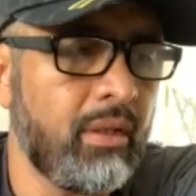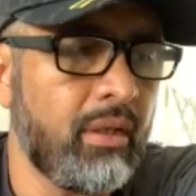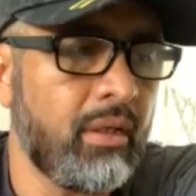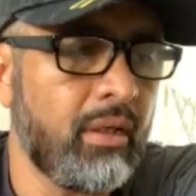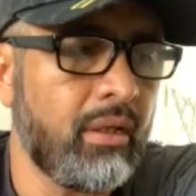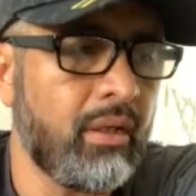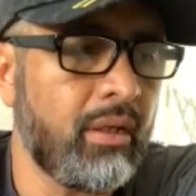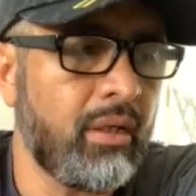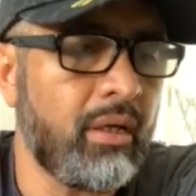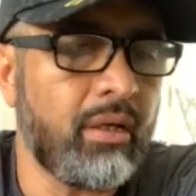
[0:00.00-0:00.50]

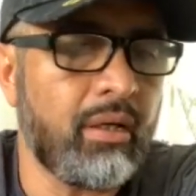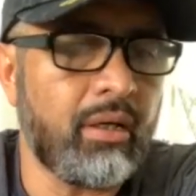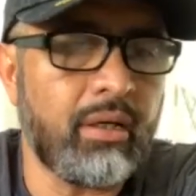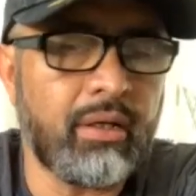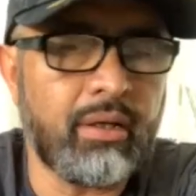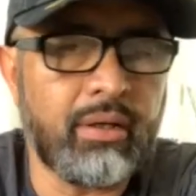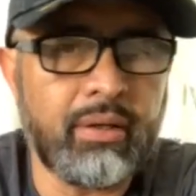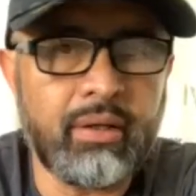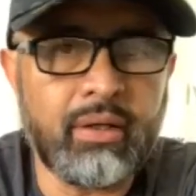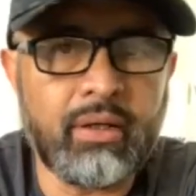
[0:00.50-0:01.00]

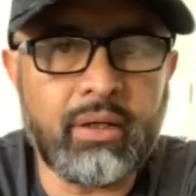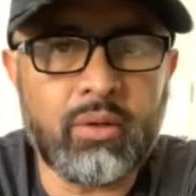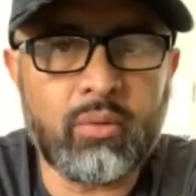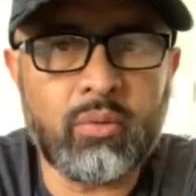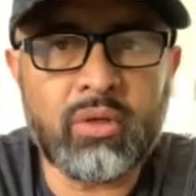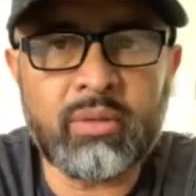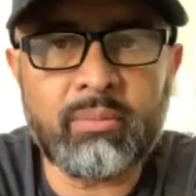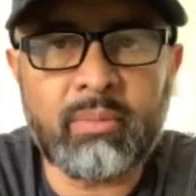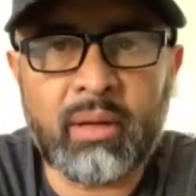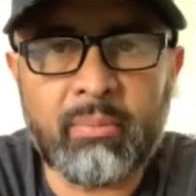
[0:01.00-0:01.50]

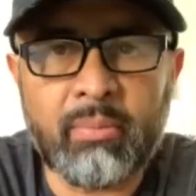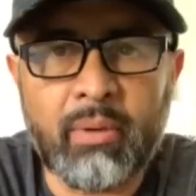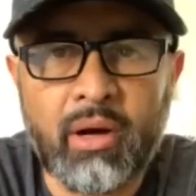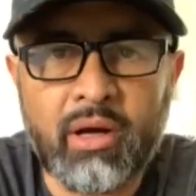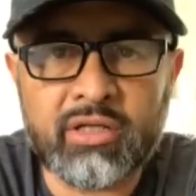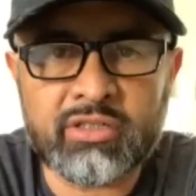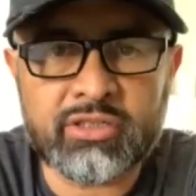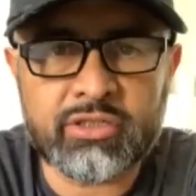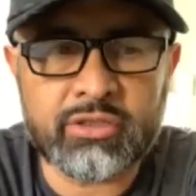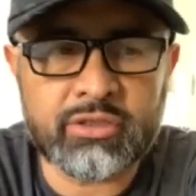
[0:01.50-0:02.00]
one of my
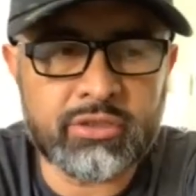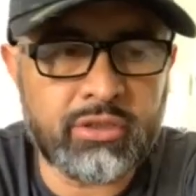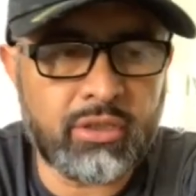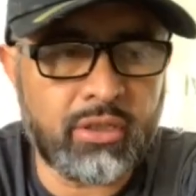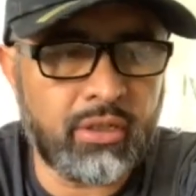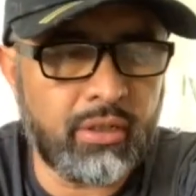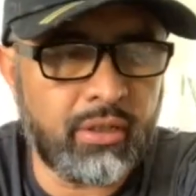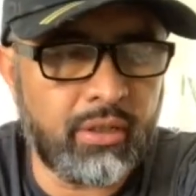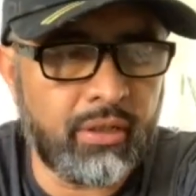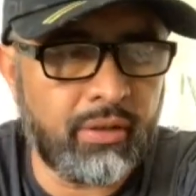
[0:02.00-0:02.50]
boxers
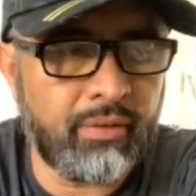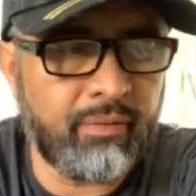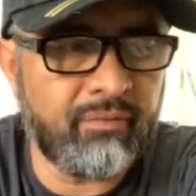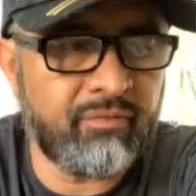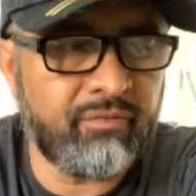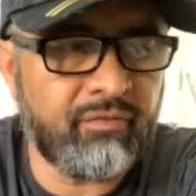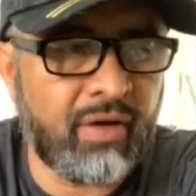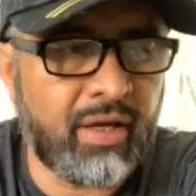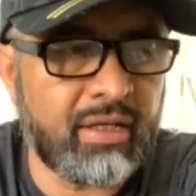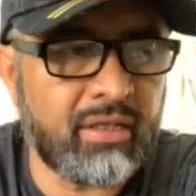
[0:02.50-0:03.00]

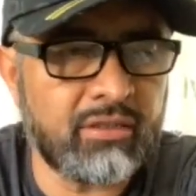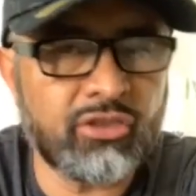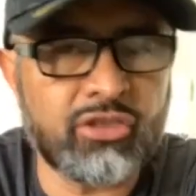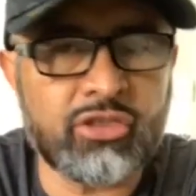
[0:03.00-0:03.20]
fight